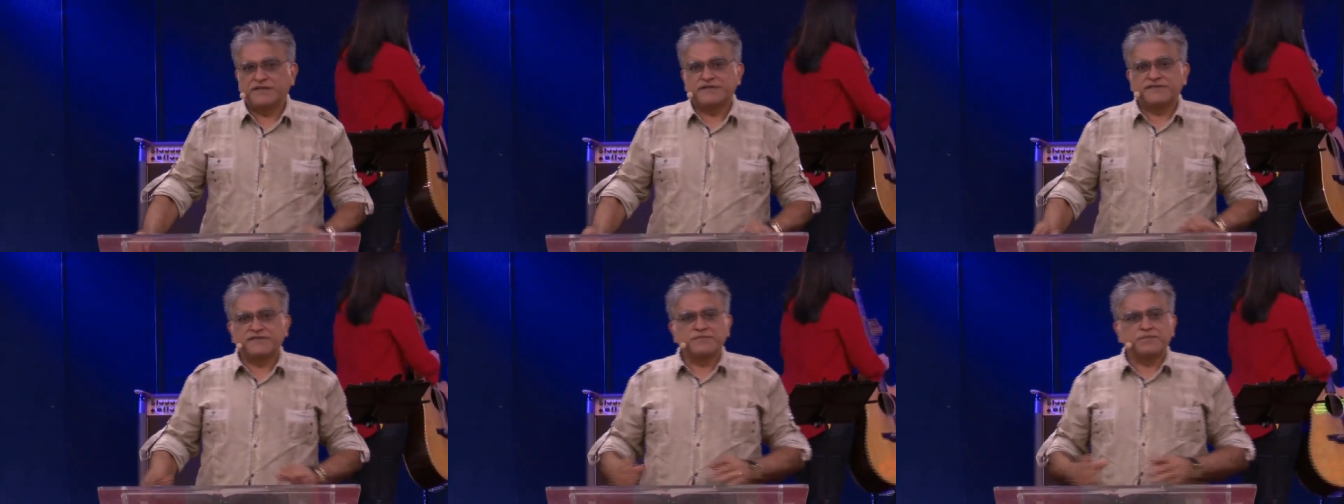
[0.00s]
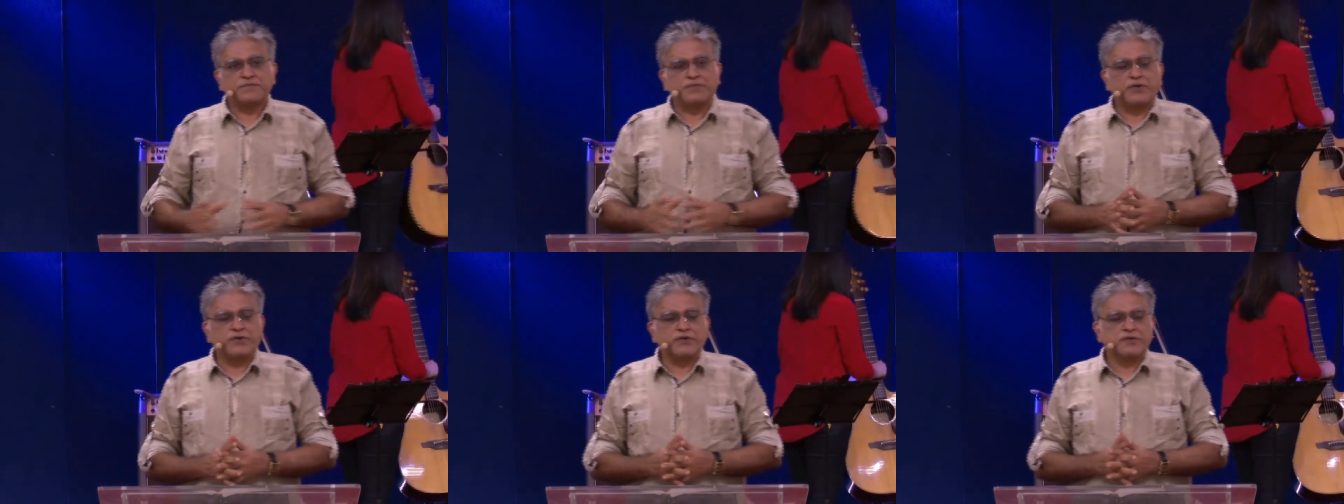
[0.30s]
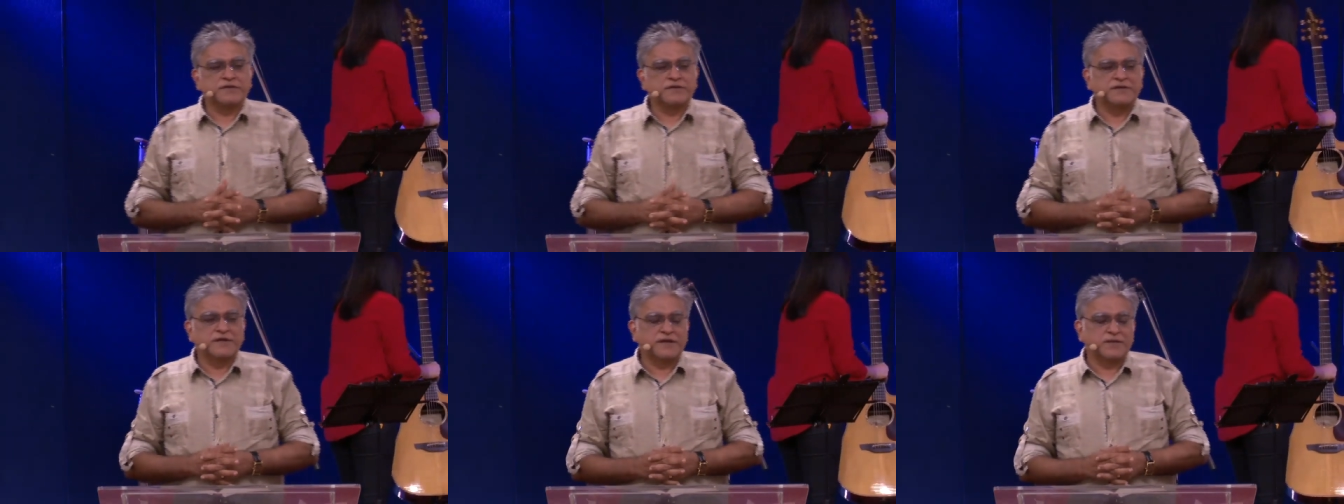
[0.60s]
it's
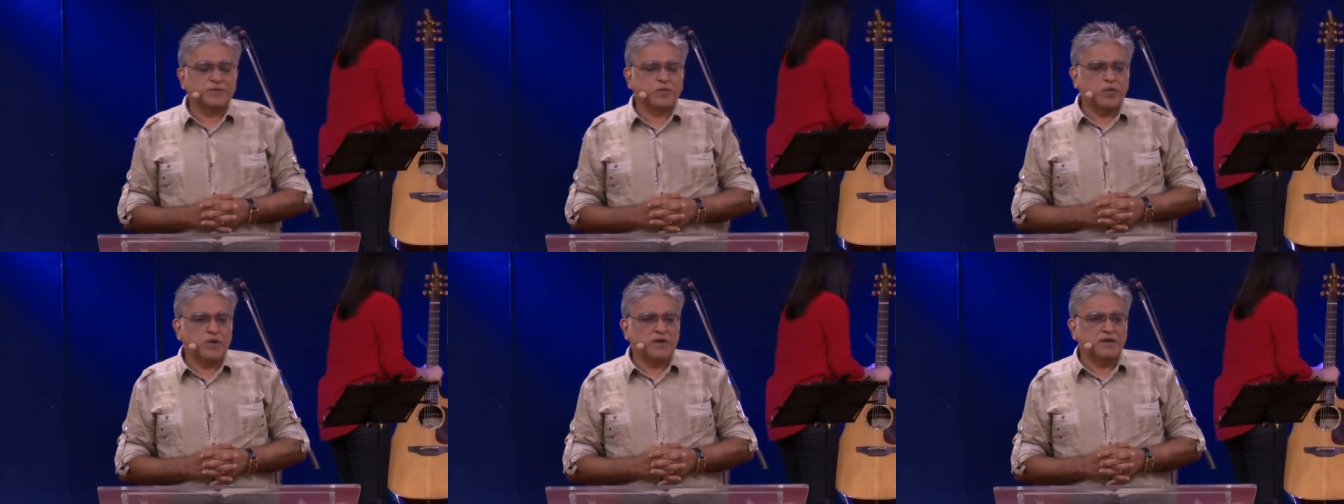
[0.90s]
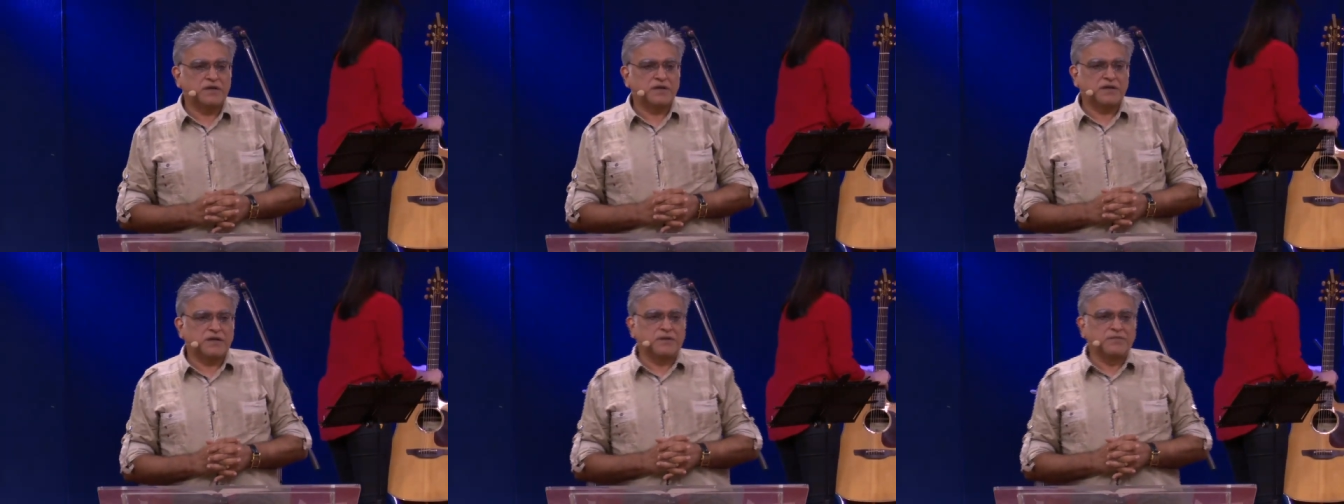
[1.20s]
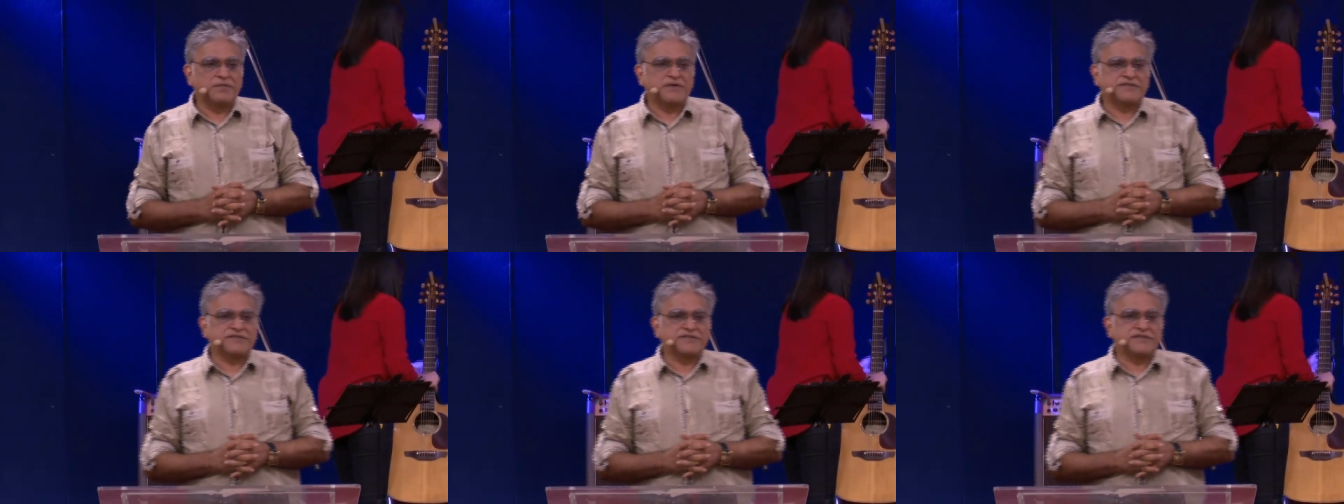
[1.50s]
important that one
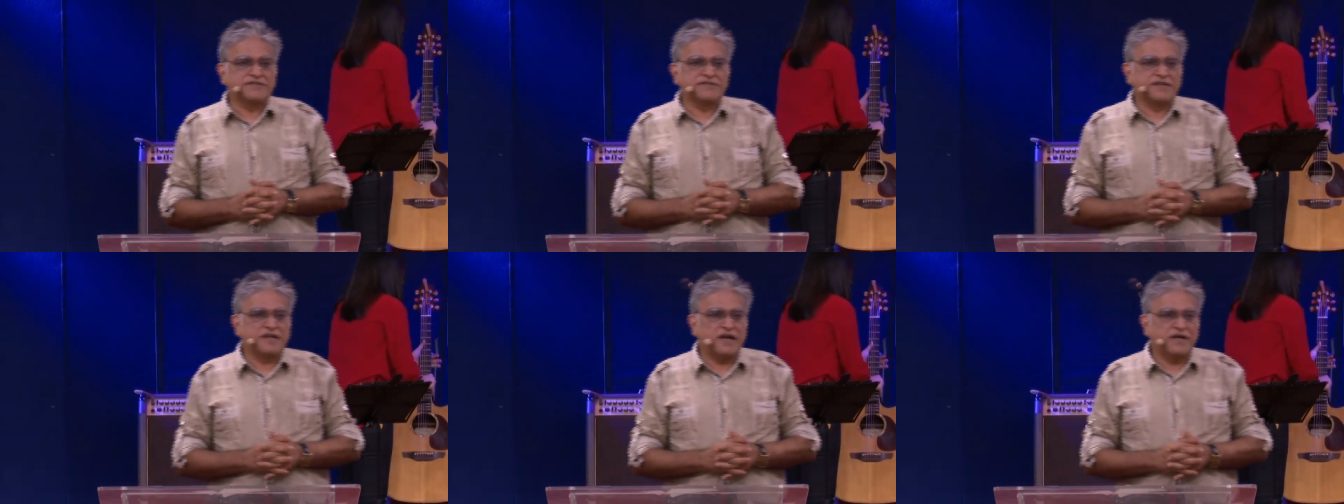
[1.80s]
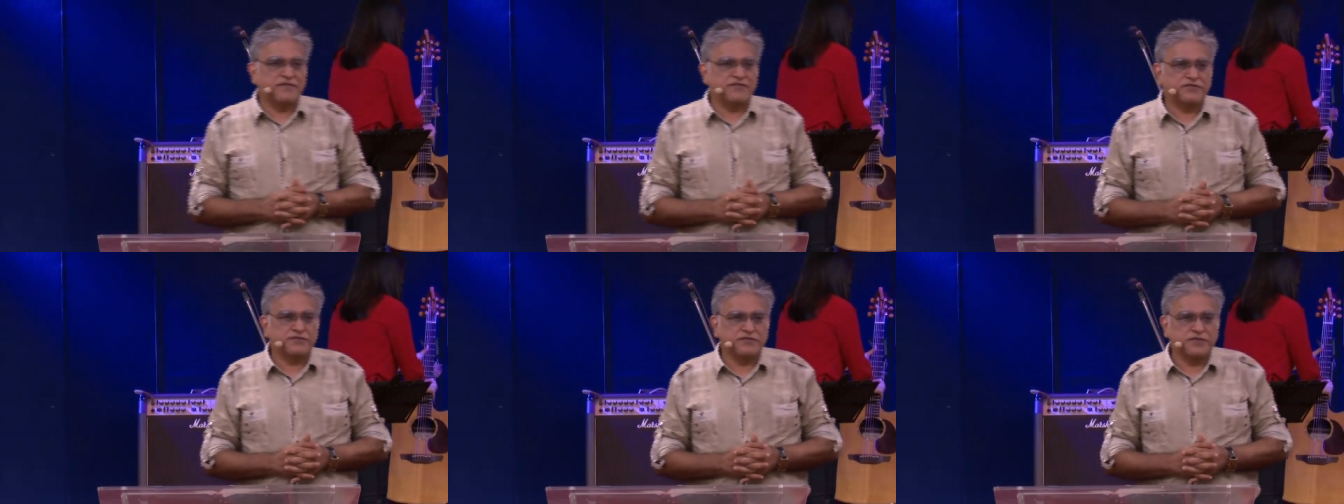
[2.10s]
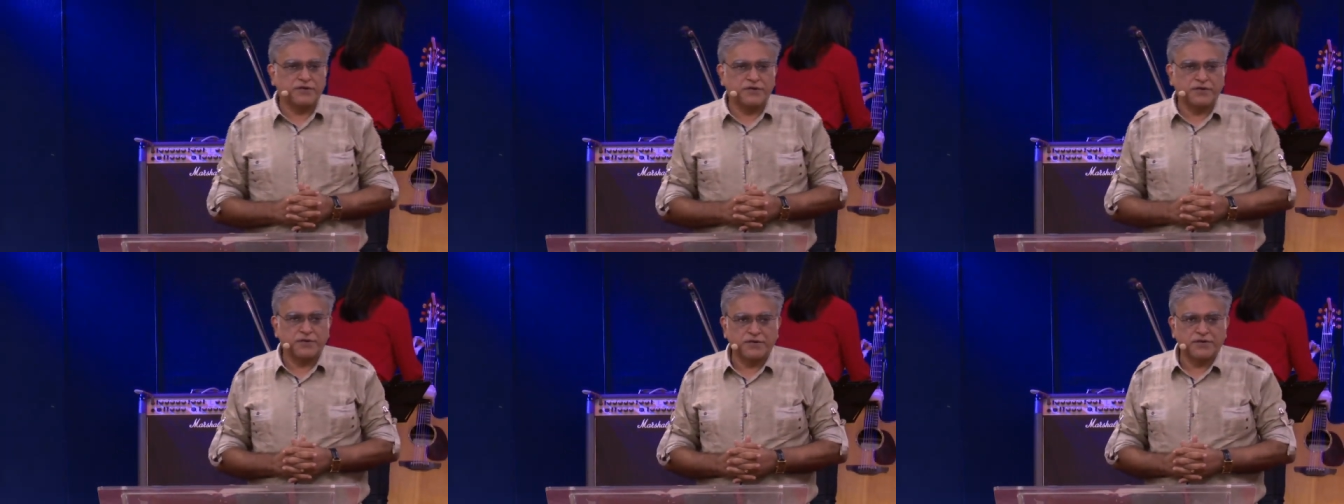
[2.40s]
commits his life to
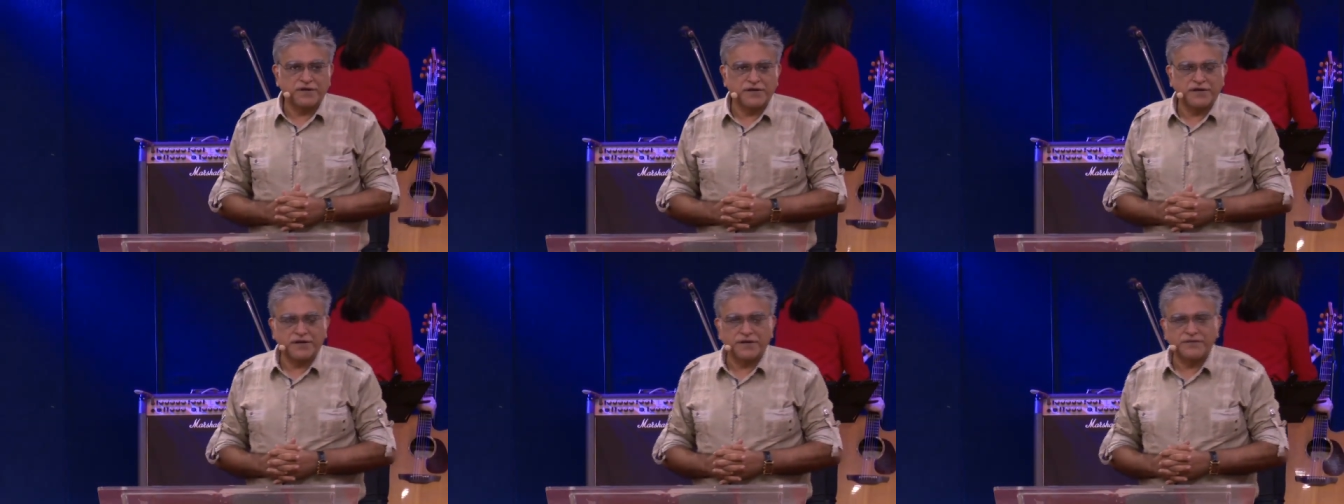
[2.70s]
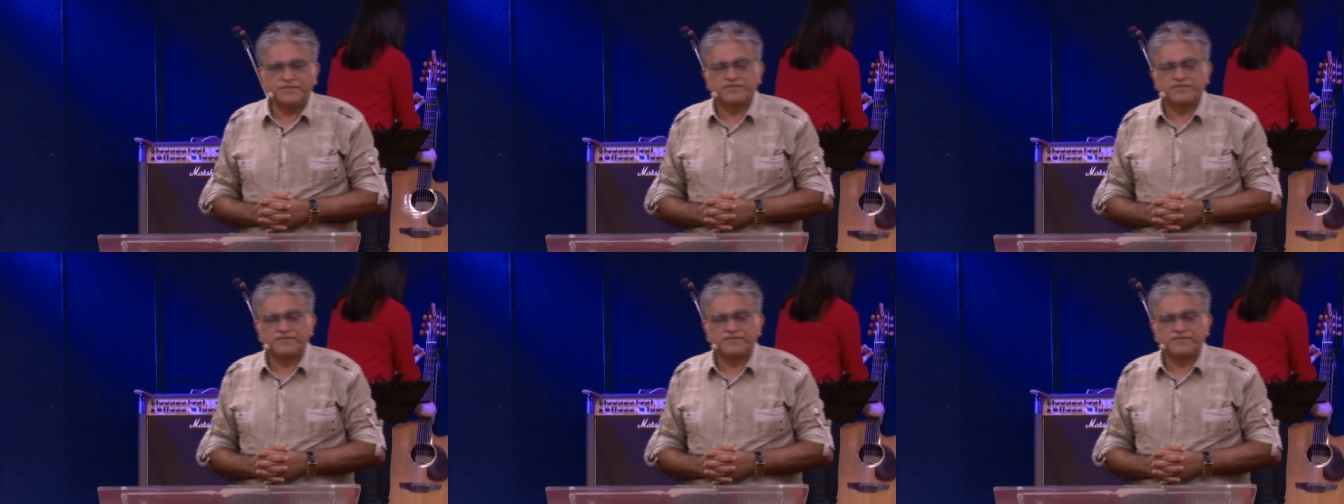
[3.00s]
the Lord.